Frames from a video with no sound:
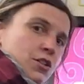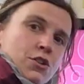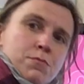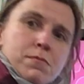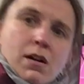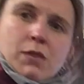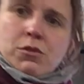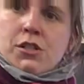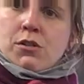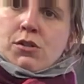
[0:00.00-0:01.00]
you might
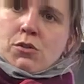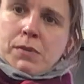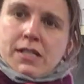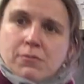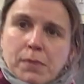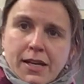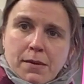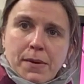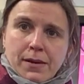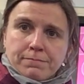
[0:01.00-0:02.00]
want to do this on a piece of
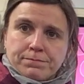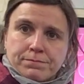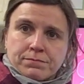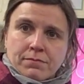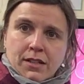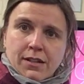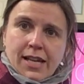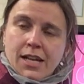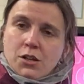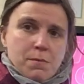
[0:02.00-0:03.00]
paper.
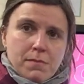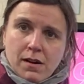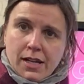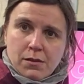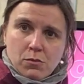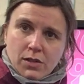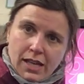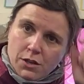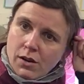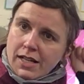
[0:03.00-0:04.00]
Okay, you might
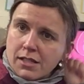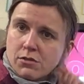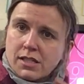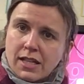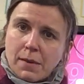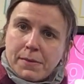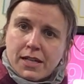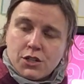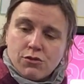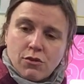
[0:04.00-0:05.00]
get your adults to take a
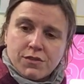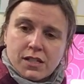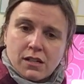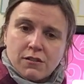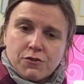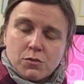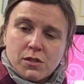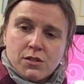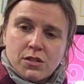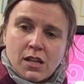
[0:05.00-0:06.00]
picture of it
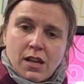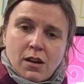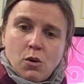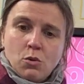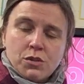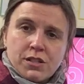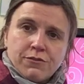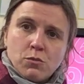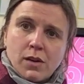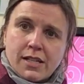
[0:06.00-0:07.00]
afterwards. All the
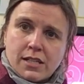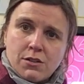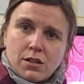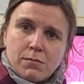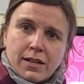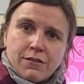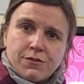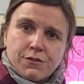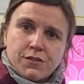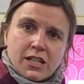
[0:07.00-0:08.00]
different ways that you can make
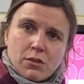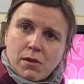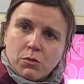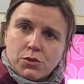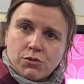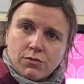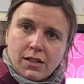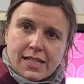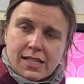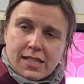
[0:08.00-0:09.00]
15. You might want to
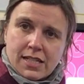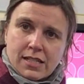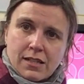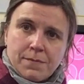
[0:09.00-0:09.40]
write it,